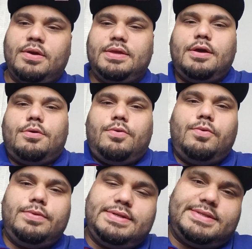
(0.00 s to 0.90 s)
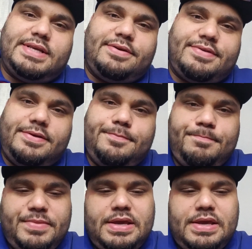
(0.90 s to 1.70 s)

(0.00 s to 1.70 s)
Yo, this is Lefty.